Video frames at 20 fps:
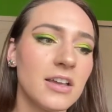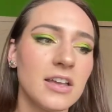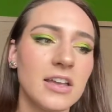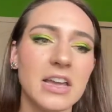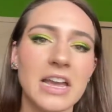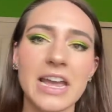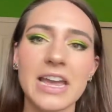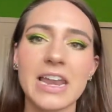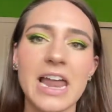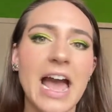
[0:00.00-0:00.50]

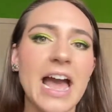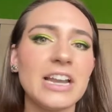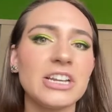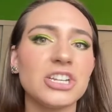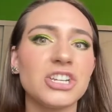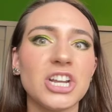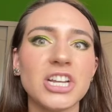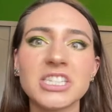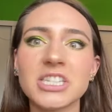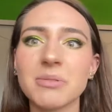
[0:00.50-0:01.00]
it had
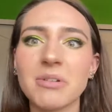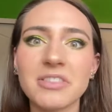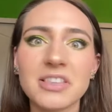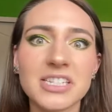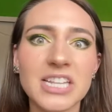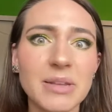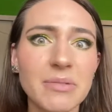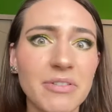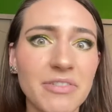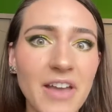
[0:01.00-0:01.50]
just about the
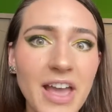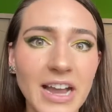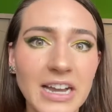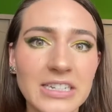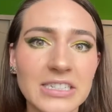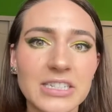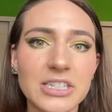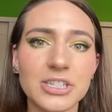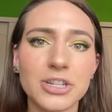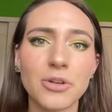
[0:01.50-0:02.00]
same
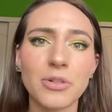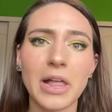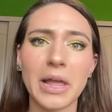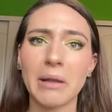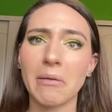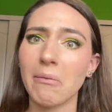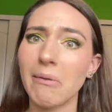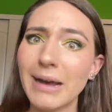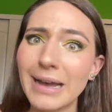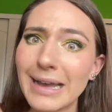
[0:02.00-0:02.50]
effects. So
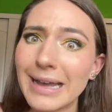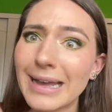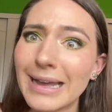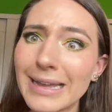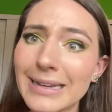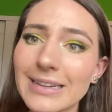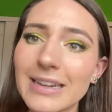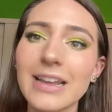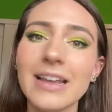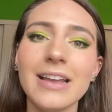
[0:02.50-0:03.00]
like,
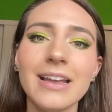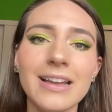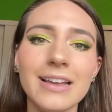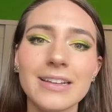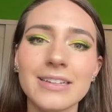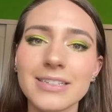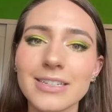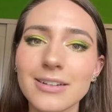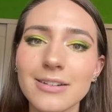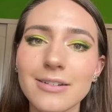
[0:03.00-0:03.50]
what?
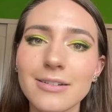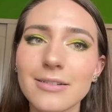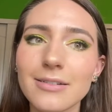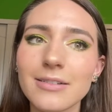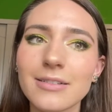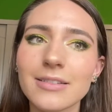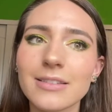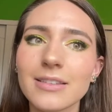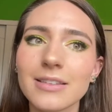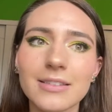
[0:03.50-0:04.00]
So
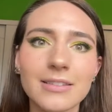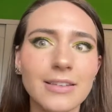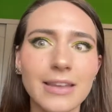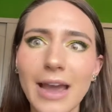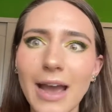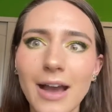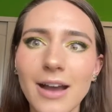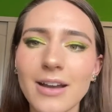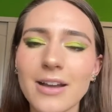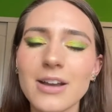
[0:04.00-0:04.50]

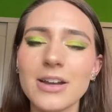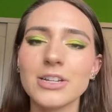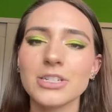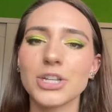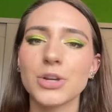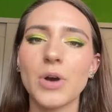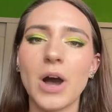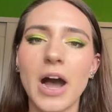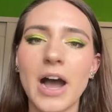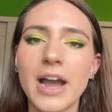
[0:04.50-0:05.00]
yeah.
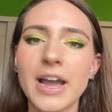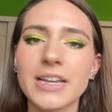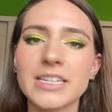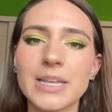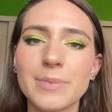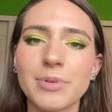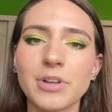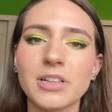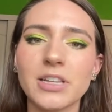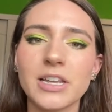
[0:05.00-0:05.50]
So
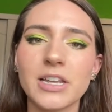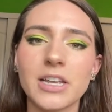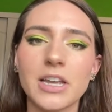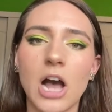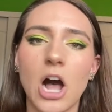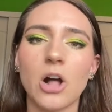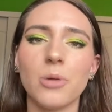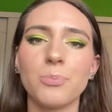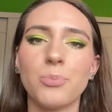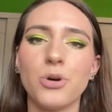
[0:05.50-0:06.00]

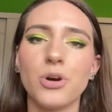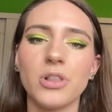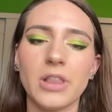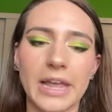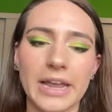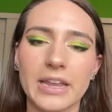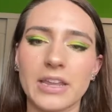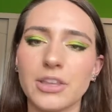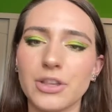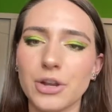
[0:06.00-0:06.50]
I'll put
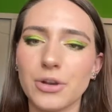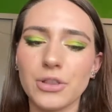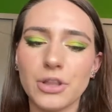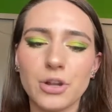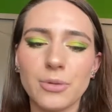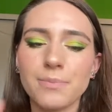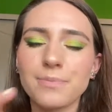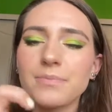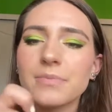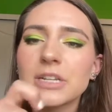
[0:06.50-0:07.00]
like, you know, a
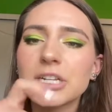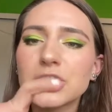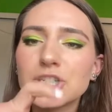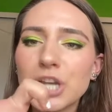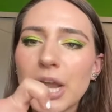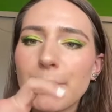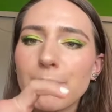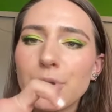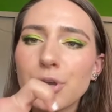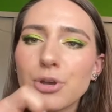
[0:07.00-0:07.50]
little
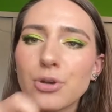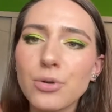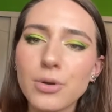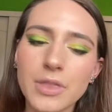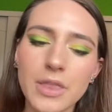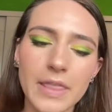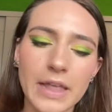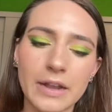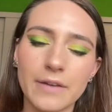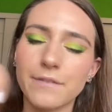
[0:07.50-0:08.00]
shampoo and
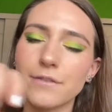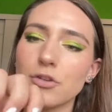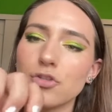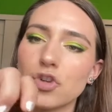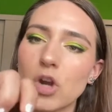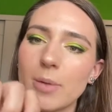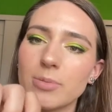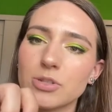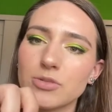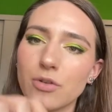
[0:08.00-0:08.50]
then like a few
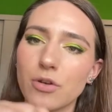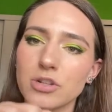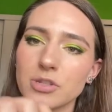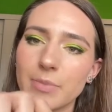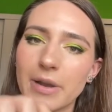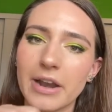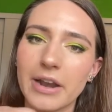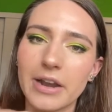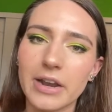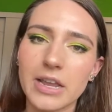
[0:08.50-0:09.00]
drops of
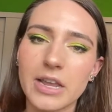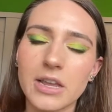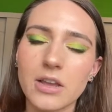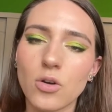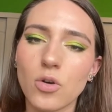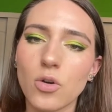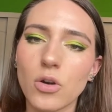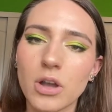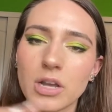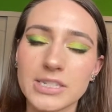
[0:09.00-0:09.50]
rosemary
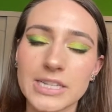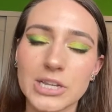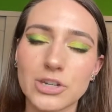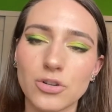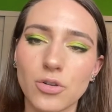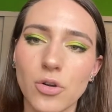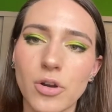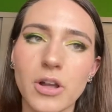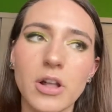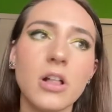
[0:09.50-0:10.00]
or essential
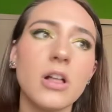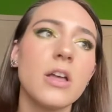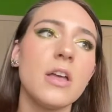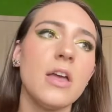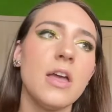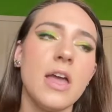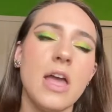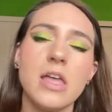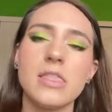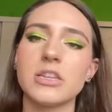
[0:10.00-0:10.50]
oil,
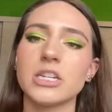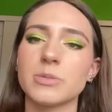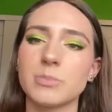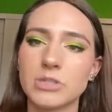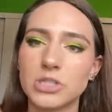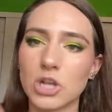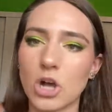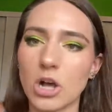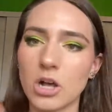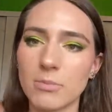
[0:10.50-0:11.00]
and then just
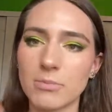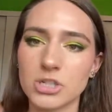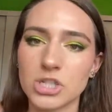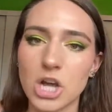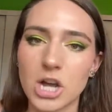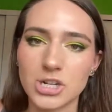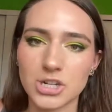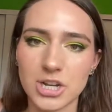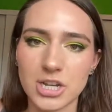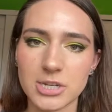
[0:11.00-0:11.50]

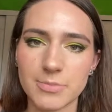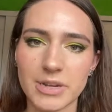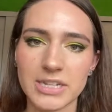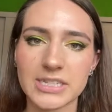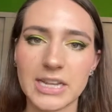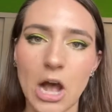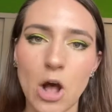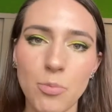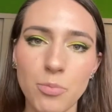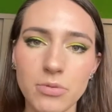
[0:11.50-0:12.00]
massage it into my
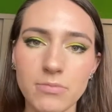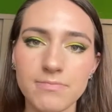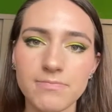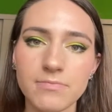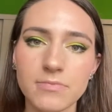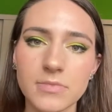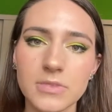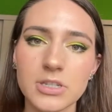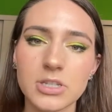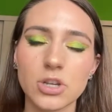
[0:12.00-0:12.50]
scalp.
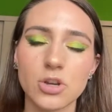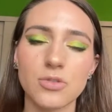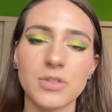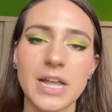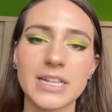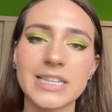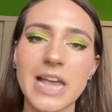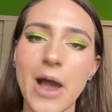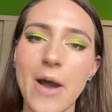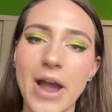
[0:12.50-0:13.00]
So
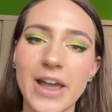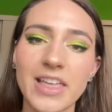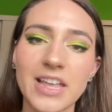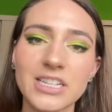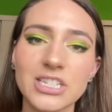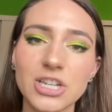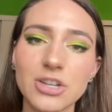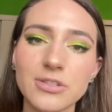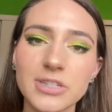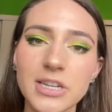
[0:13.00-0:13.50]
that's how I like
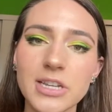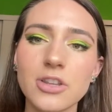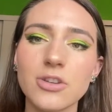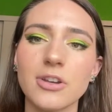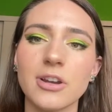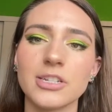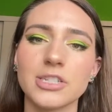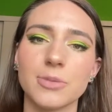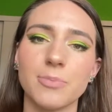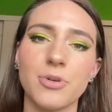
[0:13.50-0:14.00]
to use it. You can
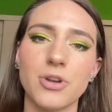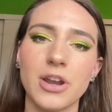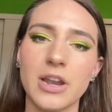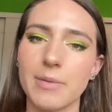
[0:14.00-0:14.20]
also put it in a